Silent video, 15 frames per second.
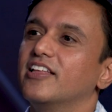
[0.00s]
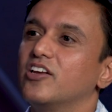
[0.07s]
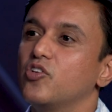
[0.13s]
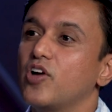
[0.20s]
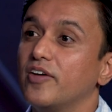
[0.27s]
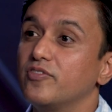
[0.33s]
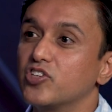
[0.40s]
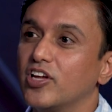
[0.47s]
Then you
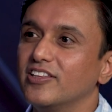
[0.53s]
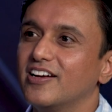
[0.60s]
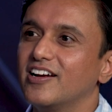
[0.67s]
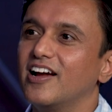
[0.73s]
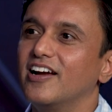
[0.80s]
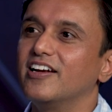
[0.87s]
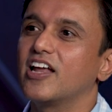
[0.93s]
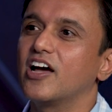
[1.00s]
have
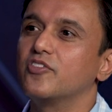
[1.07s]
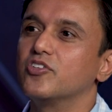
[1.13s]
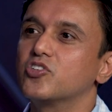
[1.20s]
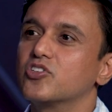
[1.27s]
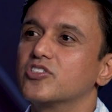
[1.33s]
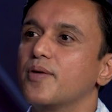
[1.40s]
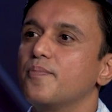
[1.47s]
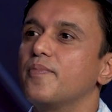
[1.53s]
Chandraghanta,
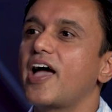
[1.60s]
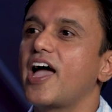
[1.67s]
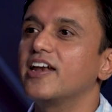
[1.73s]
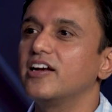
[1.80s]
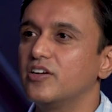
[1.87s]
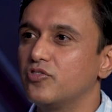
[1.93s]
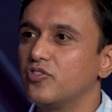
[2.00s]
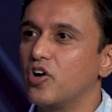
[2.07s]
which is the
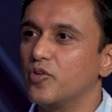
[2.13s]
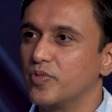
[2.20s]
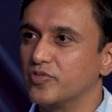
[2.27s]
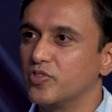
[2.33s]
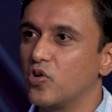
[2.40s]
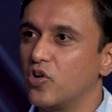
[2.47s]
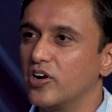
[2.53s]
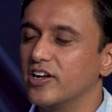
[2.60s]
married form of
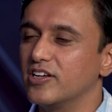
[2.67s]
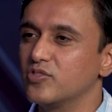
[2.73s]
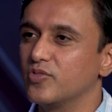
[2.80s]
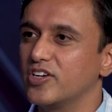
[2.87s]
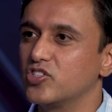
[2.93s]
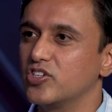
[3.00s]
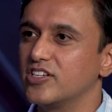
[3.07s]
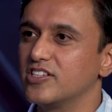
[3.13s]
the goddess,
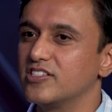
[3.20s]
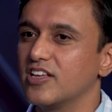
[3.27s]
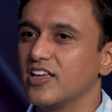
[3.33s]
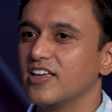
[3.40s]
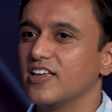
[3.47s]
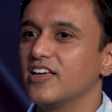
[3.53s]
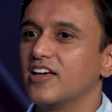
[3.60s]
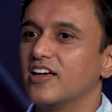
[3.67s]
where she's
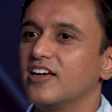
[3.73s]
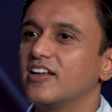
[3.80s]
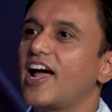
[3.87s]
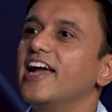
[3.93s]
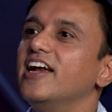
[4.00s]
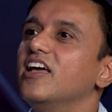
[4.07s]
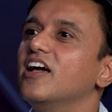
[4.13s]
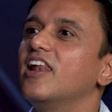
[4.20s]

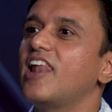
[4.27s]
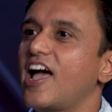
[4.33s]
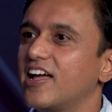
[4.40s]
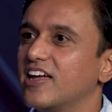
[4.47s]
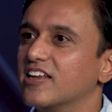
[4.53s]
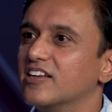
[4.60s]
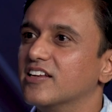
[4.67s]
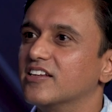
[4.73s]
riding a
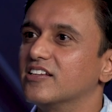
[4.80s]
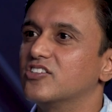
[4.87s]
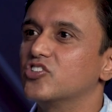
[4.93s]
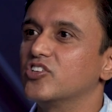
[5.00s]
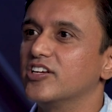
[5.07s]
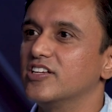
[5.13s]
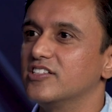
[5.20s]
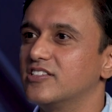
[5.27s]
lion.
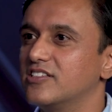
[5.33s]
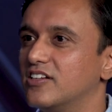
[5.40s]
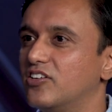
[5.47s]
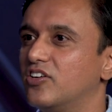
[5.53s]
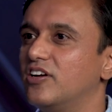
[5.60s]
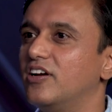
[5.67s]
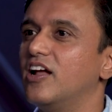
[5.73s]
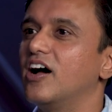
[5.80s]
She's
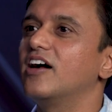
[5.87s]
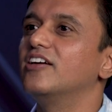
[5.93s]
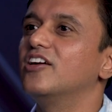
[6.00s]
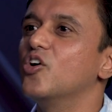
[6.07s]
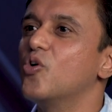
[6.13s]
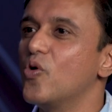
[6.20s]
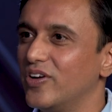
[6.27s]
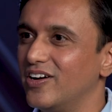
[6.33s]

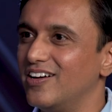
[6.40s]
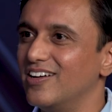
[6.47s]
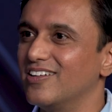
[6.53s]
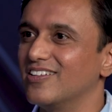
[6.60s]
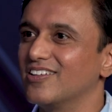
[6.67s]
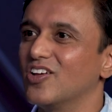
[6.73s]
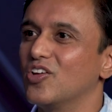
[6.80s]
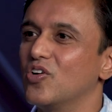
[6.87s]
adorned,
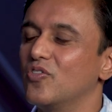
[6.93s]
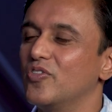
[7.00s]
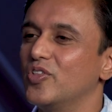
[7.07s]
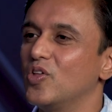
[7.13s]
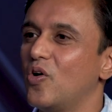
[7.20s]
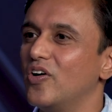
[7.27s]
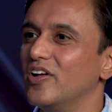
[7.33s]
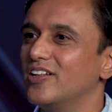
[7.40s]
with
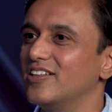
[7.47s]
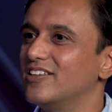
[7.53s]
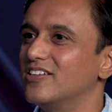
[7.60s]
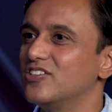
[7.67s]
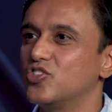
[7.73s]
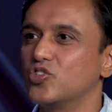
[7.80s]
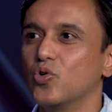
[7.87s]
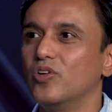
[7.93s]
all
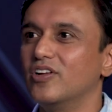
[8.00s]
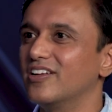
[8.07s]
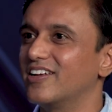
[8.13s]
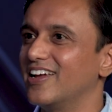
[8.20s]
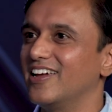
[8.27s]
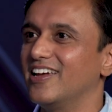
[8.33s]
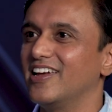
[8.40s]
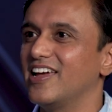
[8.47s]
the
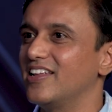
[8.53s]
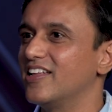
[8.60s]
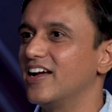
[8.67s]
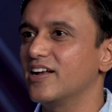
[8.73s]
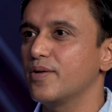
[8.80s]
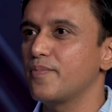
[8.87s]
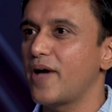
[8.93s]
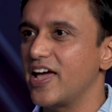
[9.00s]
jewelry
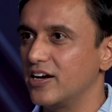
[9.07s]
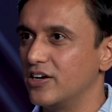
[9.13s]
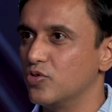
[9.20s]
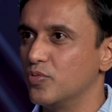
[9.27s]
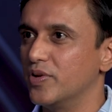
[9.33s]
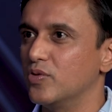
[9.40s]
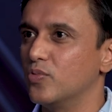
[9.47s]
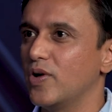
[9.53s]
that a married
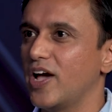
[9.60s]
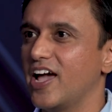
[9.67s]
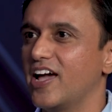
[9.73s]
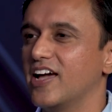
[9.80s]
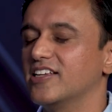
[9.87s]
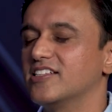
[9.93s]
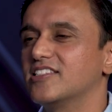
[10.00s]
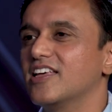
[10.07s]
woman
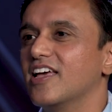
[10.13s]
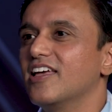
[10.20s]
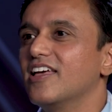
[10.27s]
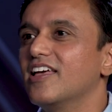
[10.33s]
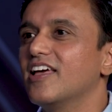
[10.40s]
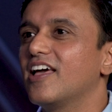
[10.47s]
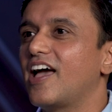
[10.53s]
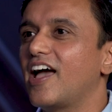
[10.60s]
wears.
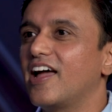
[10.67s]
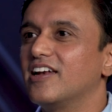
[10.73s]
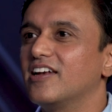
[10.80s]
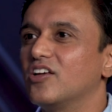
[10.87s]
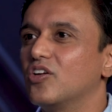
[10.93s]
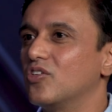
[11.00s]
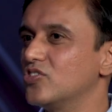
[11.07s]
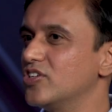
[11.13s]
And,
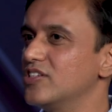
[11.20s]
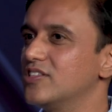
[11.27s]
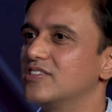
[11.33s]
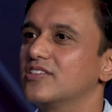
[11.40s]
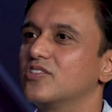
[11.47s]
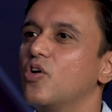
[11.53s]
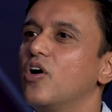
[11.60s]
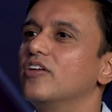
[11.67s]

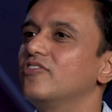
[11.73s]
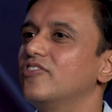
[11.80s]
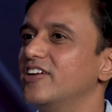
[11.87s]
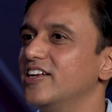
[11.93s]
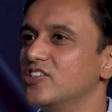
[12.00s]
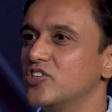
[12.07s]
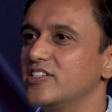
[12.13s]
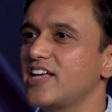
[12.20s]
she's
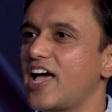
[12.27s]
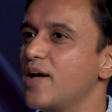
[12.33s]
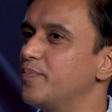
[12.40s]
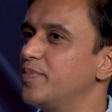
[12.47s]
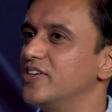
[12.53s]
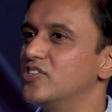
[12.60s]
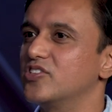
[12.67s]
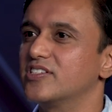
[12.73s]
confident, she's
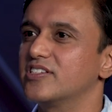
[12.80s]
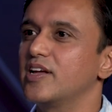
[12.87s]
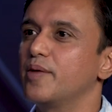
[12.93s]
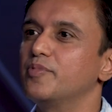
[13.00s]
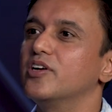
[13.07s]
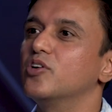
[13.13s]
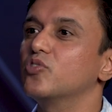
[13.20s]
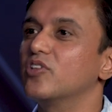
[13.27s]
happy, she
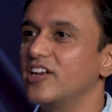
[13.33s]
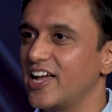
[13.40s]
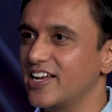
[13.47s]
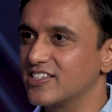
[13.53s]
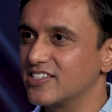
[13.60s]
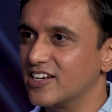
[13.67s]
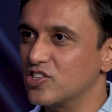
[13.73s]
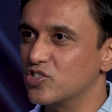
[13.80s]
stepped into the
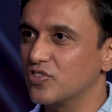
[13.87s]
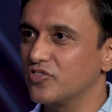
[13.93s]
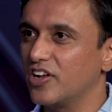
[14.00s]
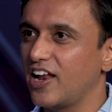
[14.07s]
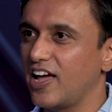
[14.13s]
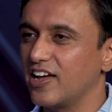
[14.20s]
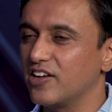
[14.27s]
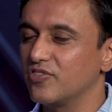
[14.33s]
next stage of her
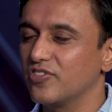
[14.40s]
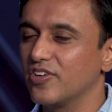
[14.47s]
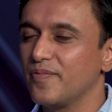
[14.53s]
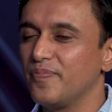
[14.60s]
life.